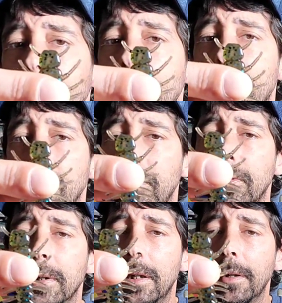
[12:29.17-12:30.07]
You could
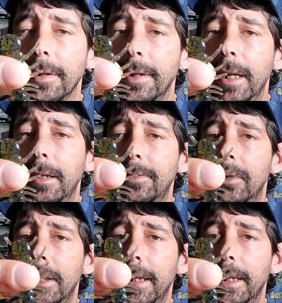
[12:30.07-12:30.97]
use it on a Ned
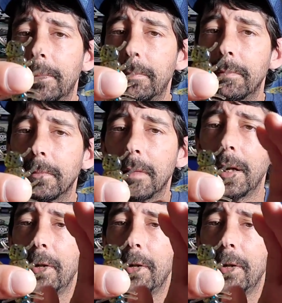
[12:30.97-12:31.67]
rig, a